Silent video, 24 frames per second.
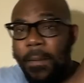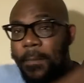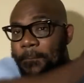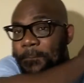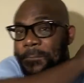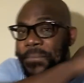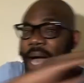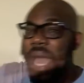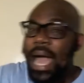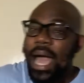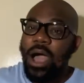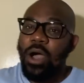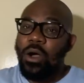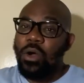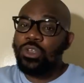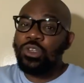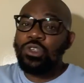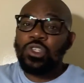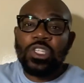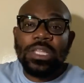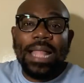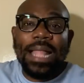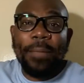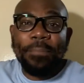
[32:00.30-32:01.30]
pow, you
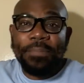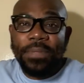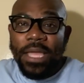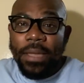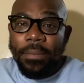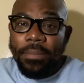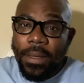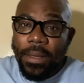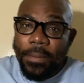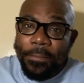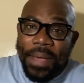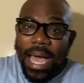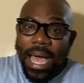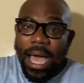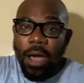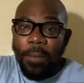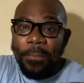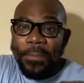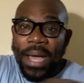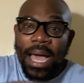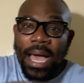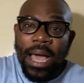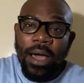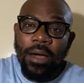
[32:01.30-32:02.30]
slap them,
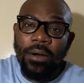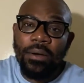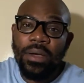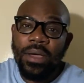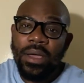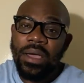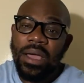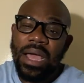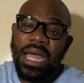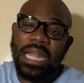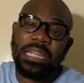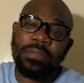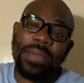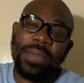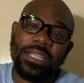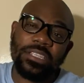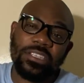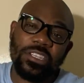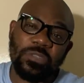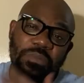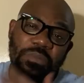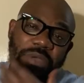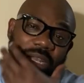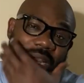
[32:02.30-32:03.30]
pow, and they
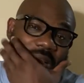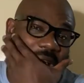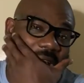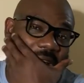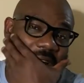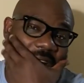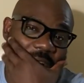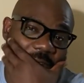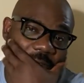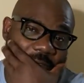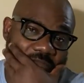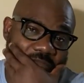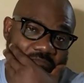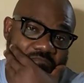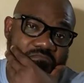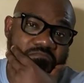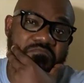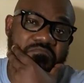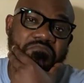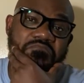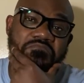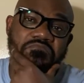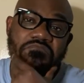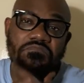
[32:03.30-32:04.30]
might just be like,
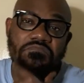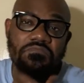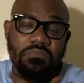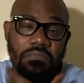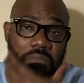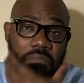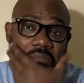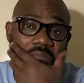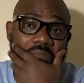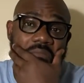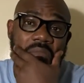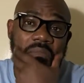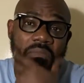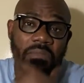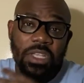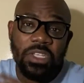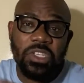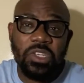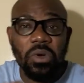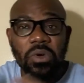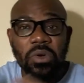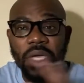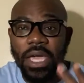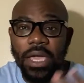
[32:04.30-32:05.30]

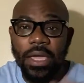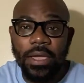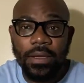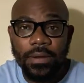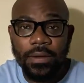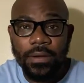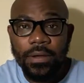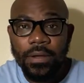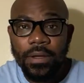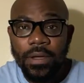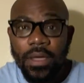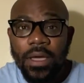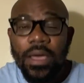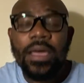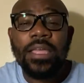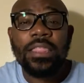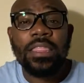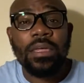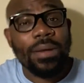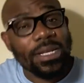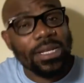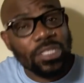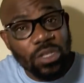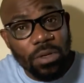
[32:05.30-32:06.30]
it's okay.
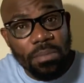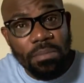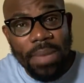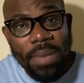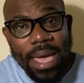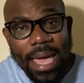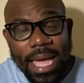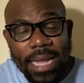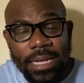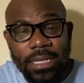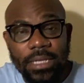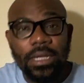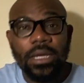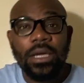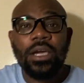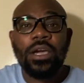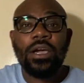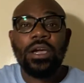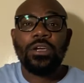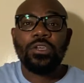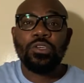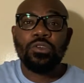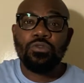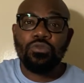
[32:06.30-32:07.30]
There are some
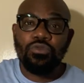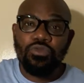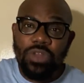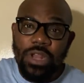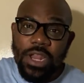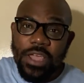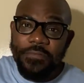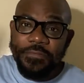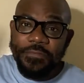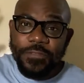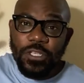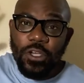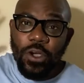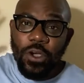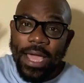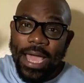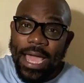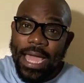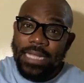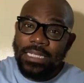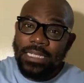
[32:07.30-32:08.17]
men, you lift your